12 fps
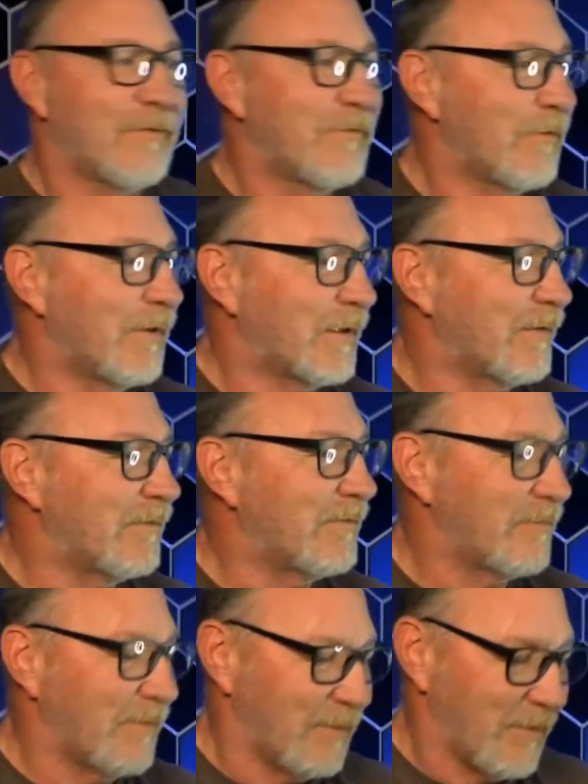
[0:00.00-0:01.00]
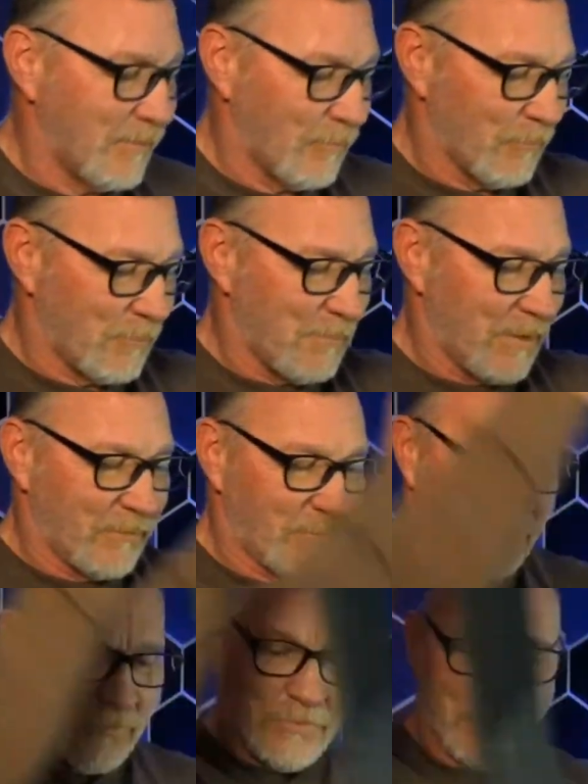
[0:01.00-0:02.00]
So I can sit here with my
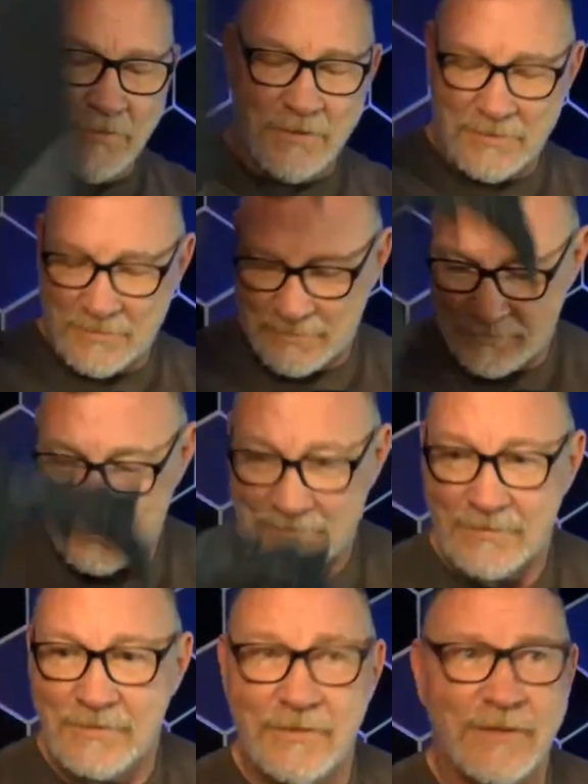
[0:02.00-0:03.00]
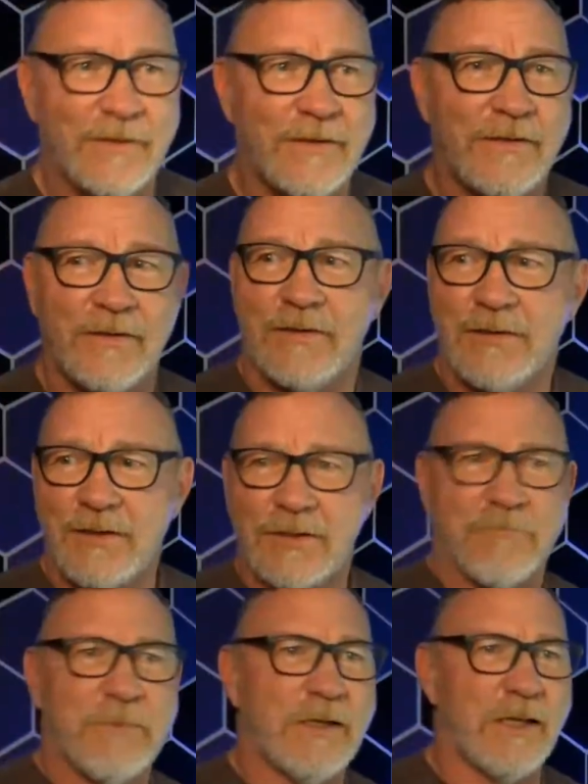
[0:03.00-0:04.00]
sword and I
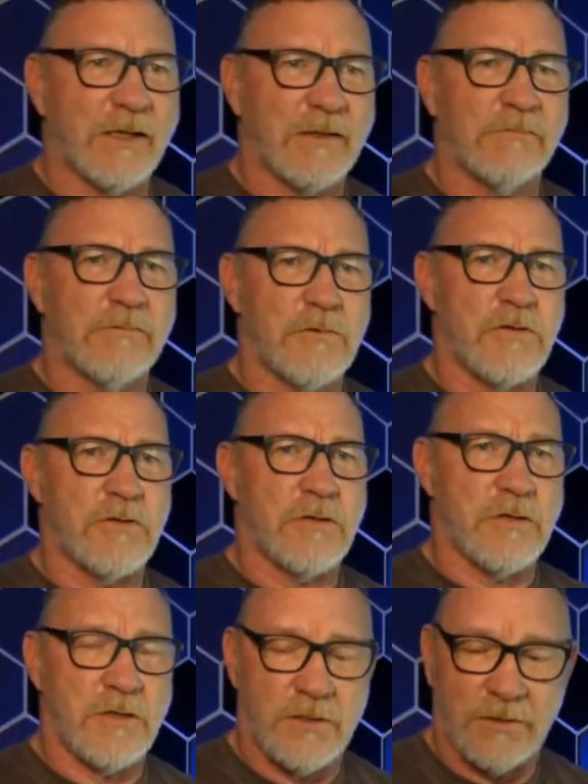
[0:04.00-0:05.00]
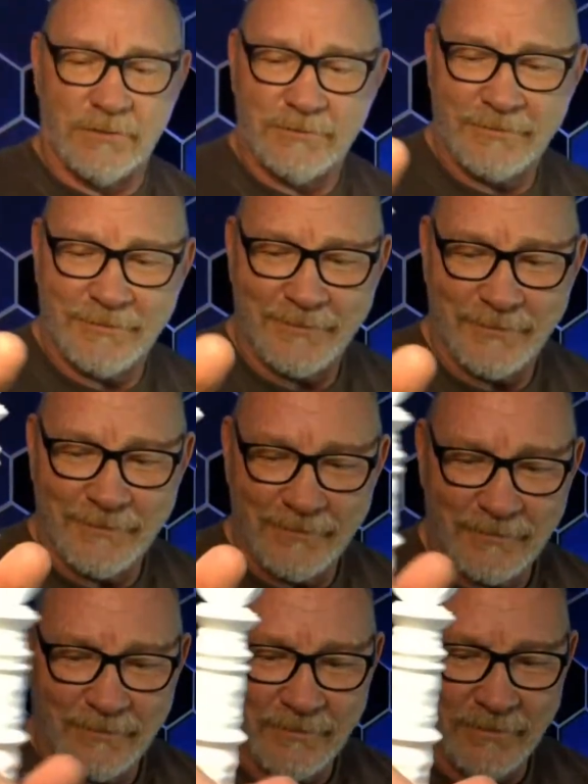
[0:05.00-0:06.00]
can be like, "Rrr."
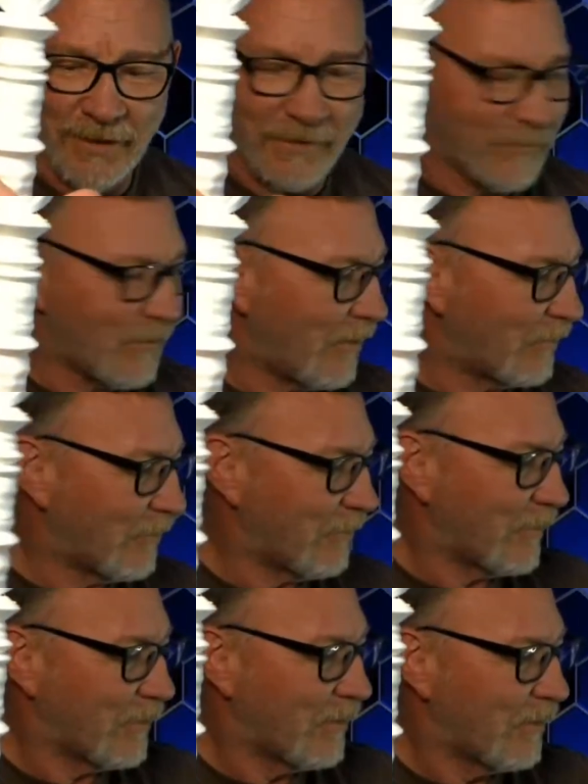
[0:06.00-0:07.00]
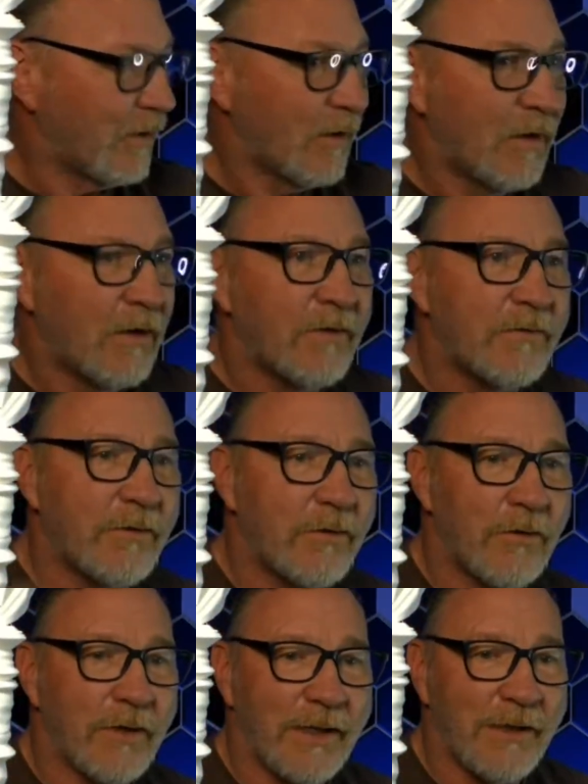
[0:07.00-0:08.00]
That is awesome.
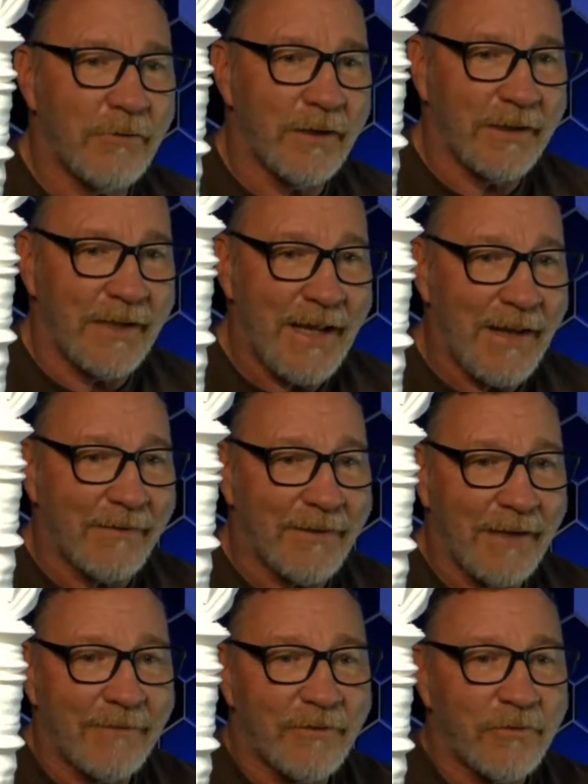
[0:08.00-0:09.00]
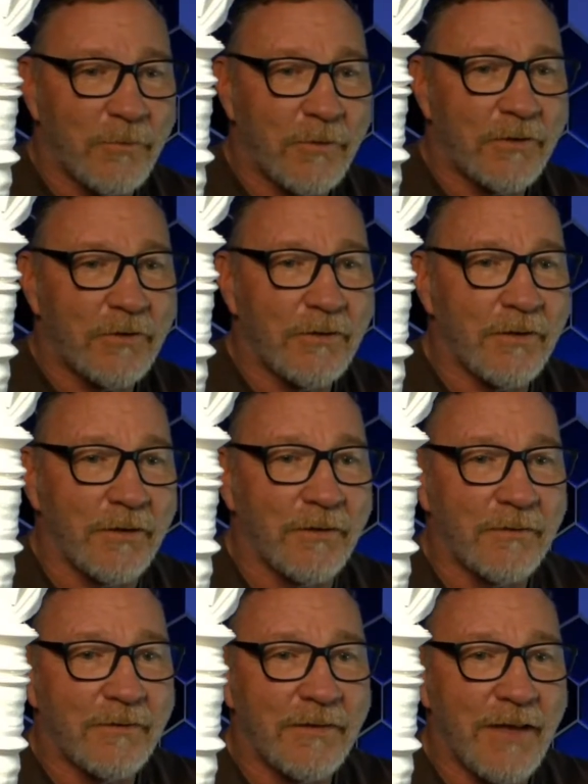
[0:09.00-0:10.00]
So anyway, yeah, that looks pretty
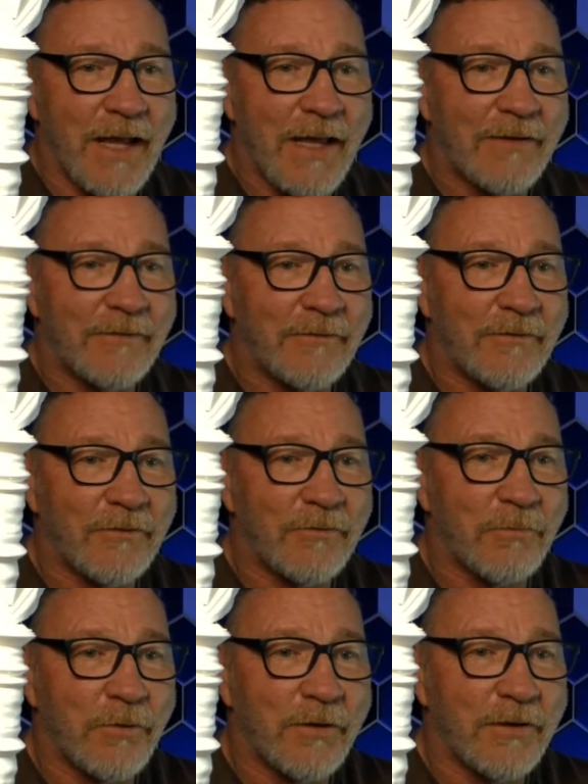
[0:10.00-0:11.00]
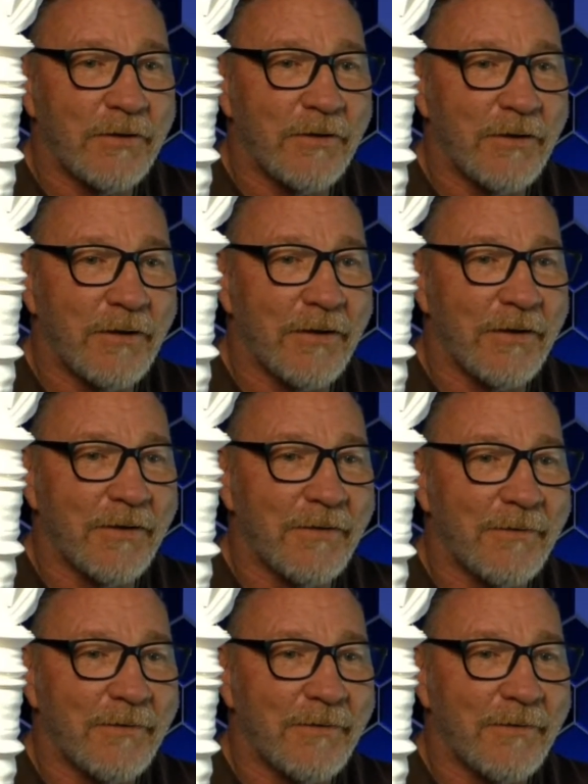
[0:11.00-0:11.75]
good. That looks pretty good.